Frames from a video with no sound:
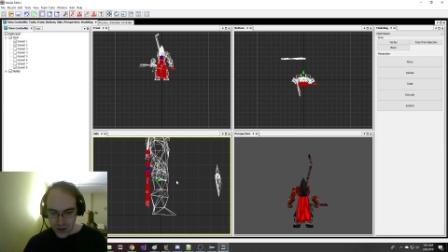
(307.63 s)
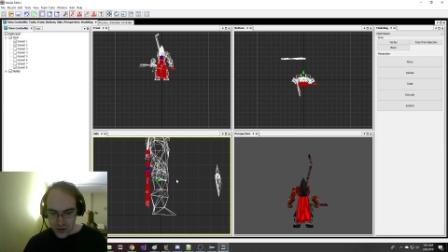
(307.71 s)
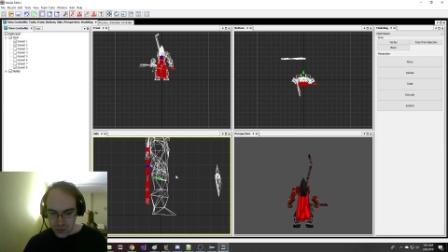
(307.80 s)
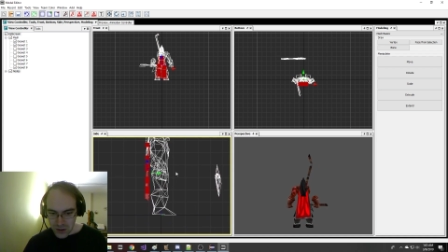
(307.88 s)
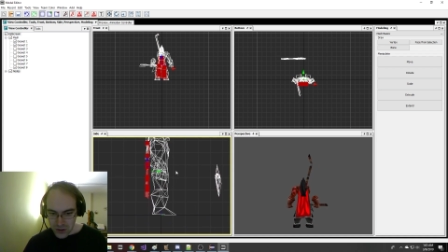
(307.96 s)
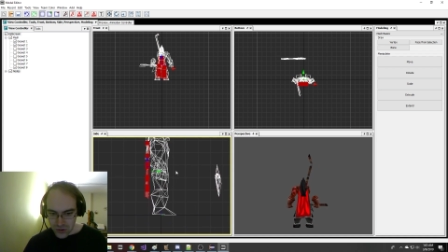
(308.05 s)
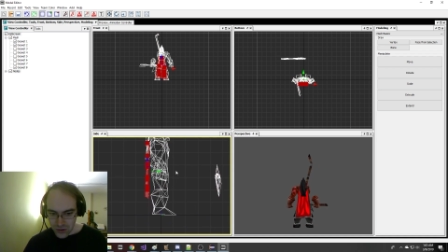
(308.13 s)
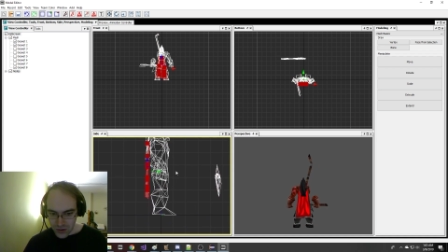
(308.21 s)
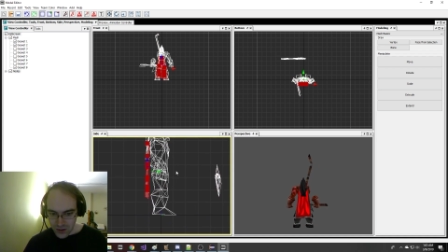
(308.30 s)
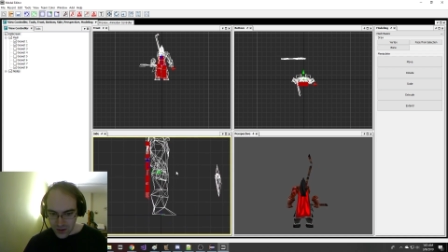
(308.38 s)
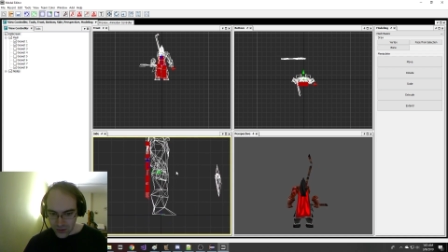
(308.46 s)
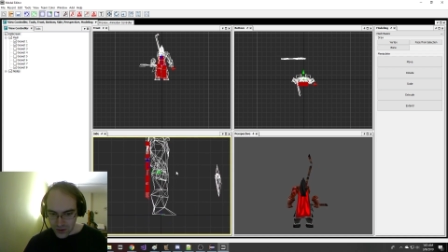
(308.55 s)
to make sure that
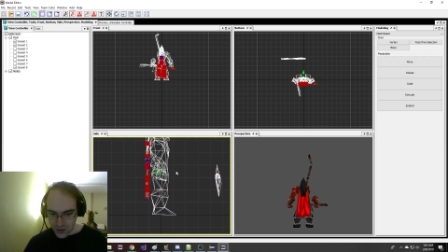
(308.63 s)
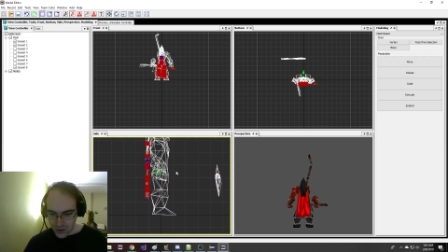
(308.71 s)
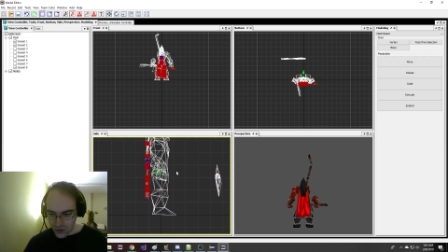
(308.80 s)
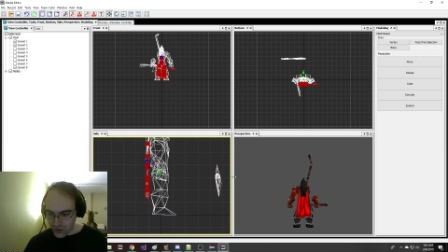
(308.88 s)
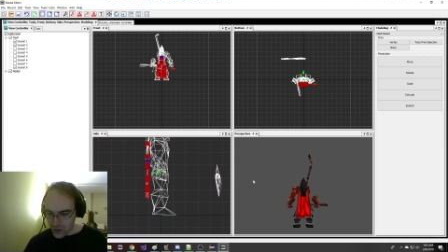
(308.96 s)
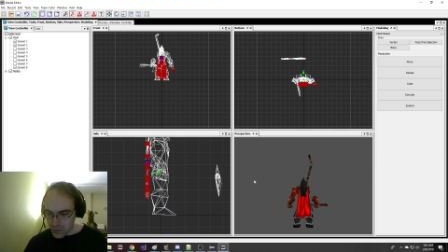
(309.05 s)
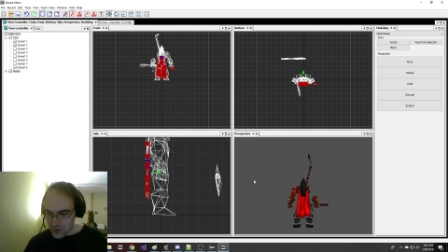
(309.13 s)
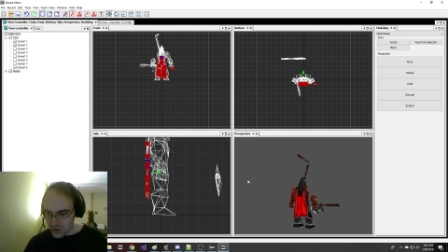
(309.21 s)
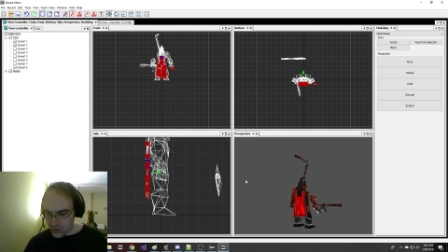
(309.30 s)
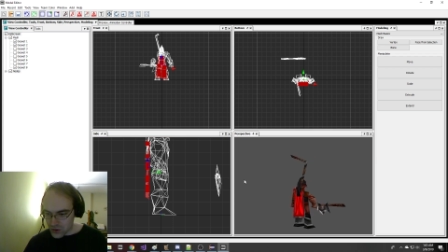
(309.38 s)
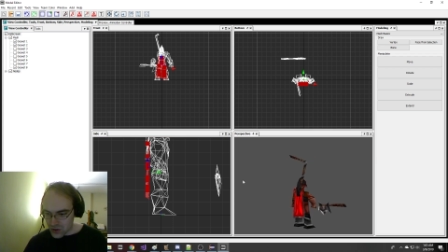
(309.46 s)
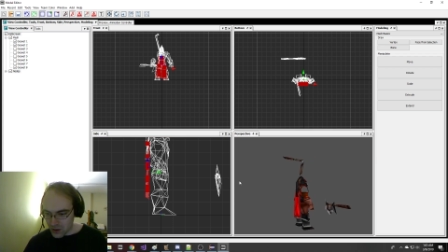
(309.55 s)
they don't get
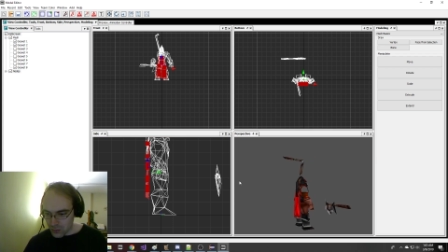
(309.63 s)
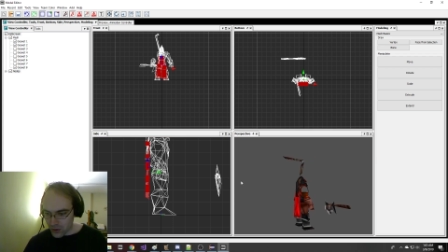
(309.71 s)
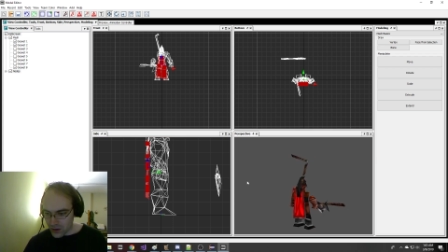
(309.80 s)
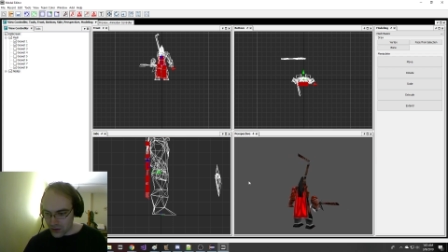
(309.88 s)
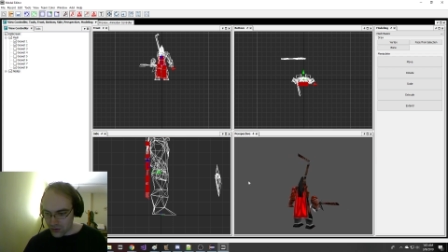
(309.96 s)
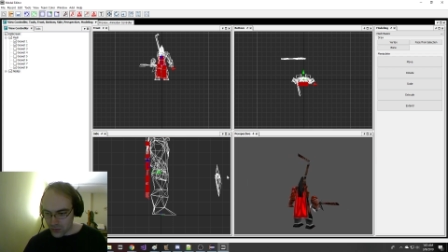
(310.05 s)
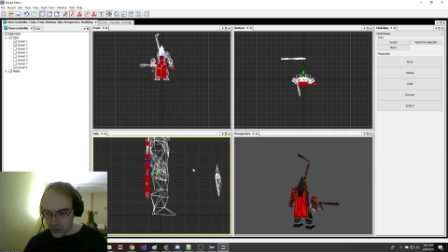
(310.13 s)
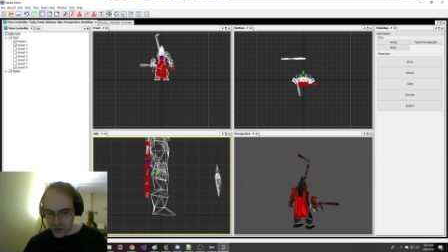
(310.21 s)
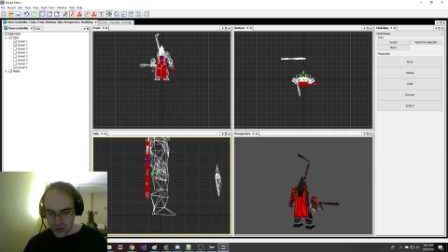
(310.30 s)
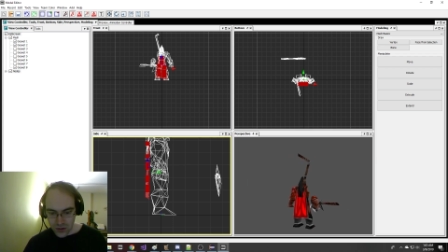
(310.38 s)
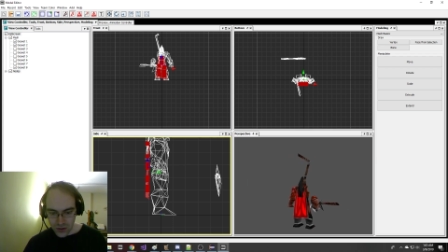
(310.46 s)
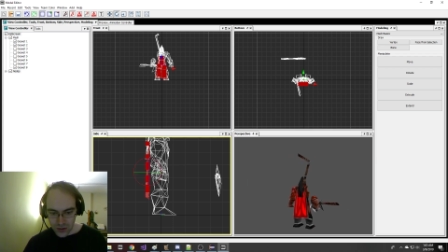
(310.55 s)
corrupted or separated from
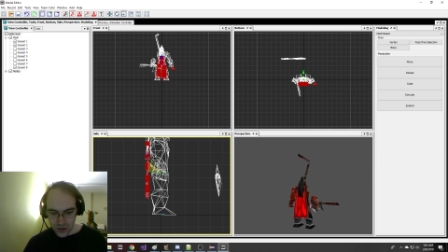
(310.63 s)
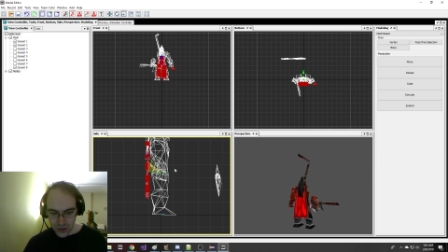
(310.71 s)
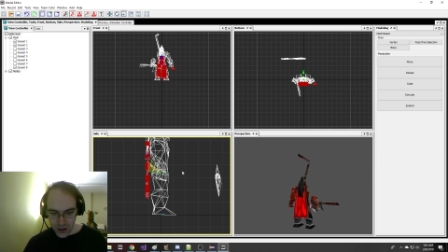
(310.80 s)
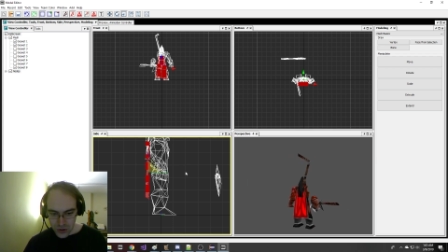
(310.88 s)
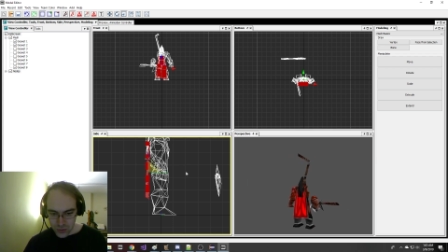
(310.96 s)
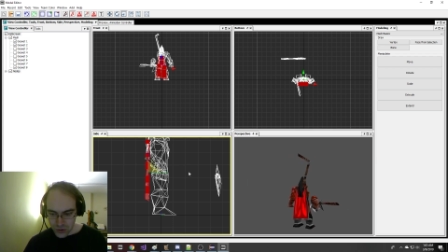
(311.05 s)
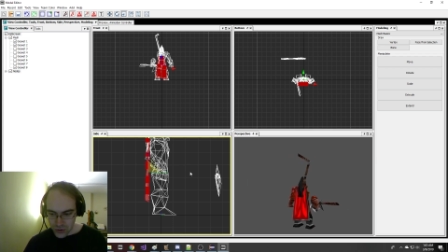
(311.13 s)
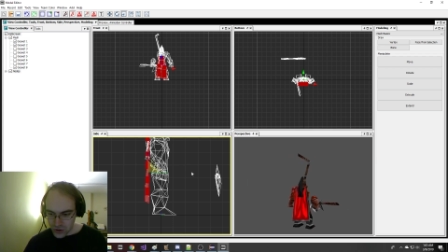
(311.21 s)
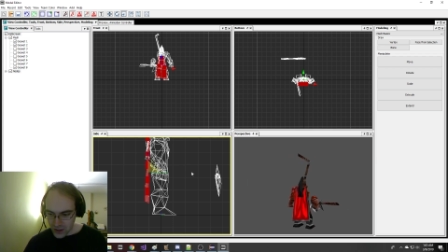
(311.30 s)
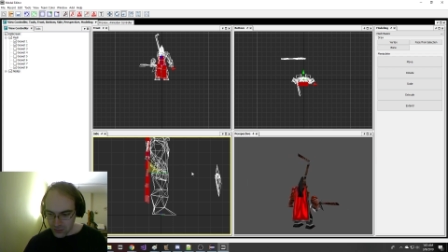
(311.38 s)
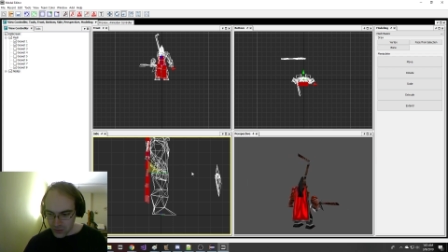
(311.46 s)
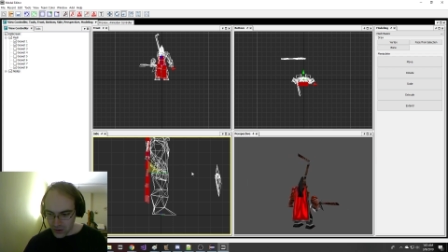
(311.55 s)
the actual
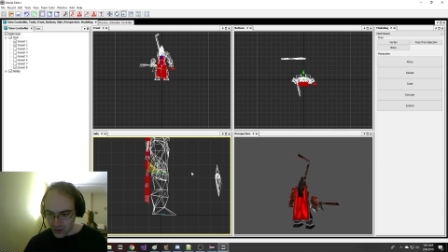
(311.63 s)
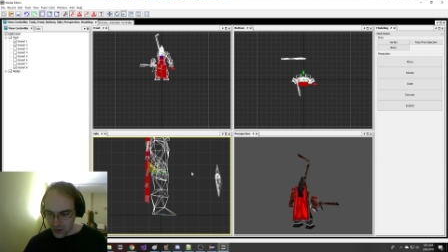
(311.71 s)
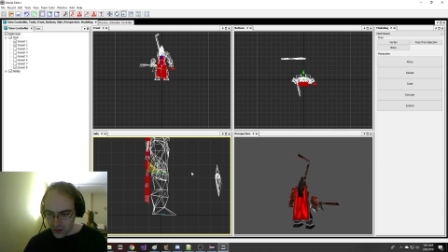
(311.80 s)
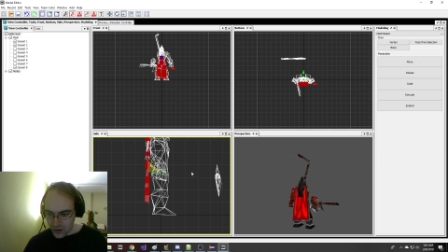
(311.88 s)
shape there.